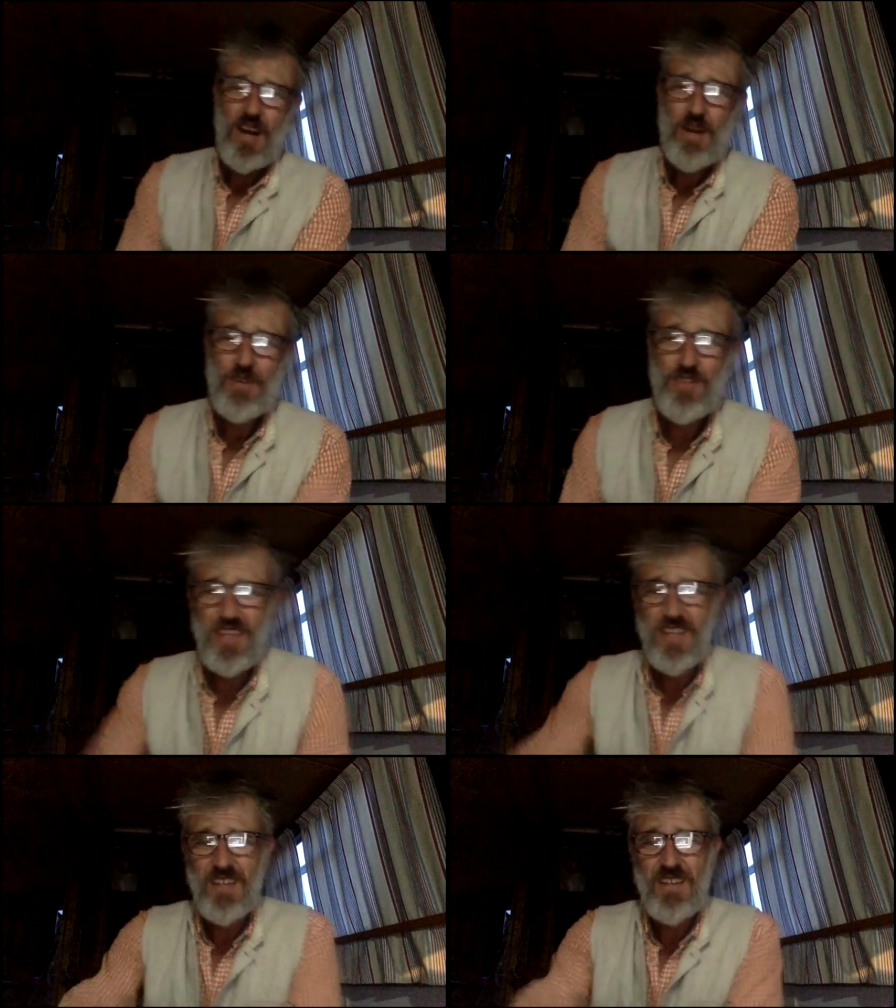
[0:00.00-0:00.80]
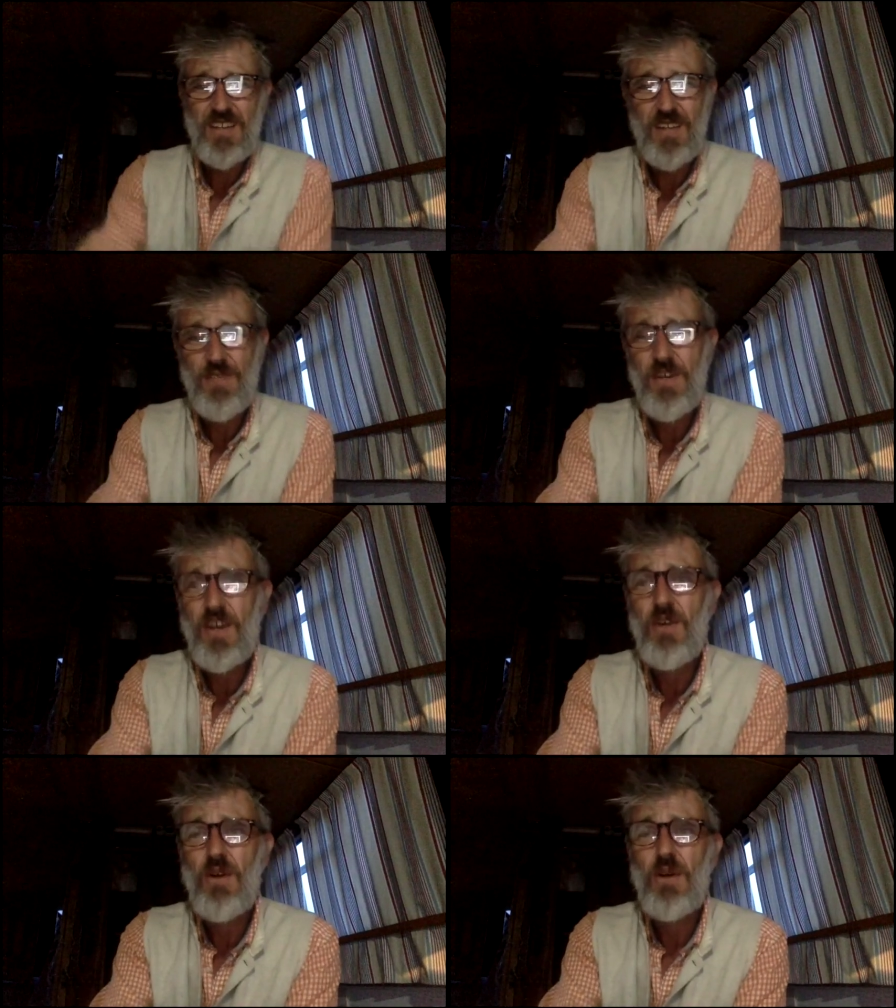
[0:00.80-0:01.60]
I think if I
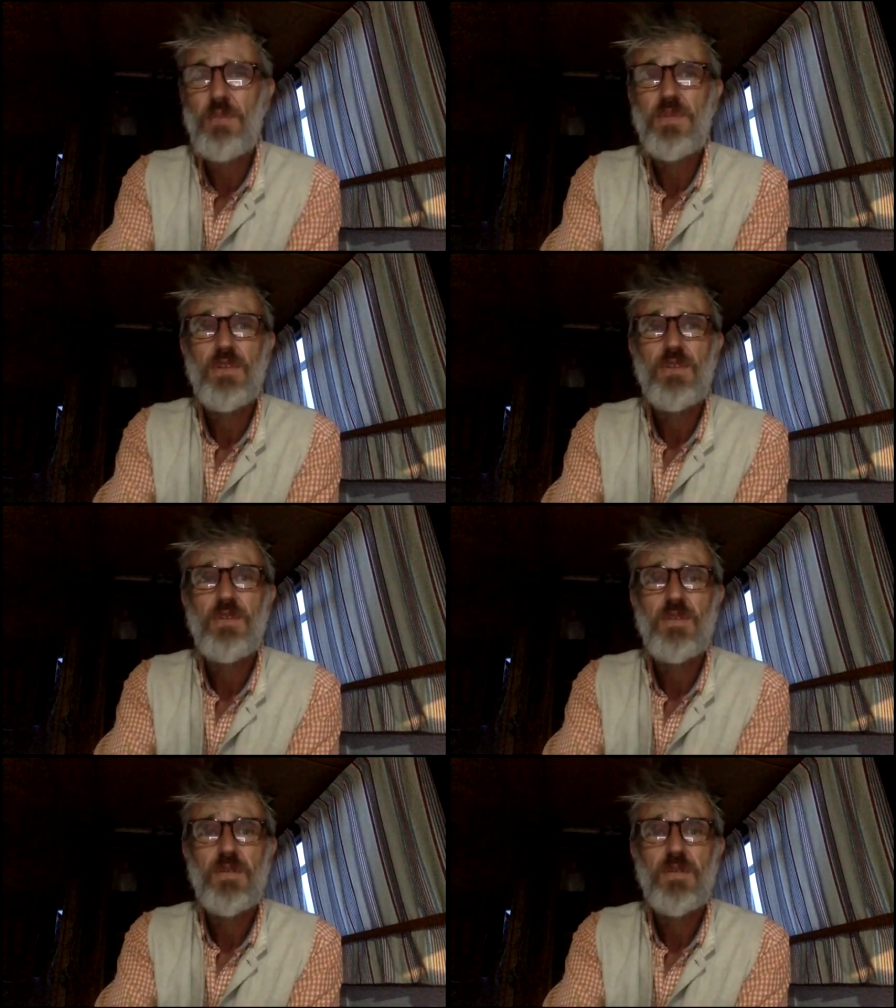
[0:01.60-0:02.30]
go up to,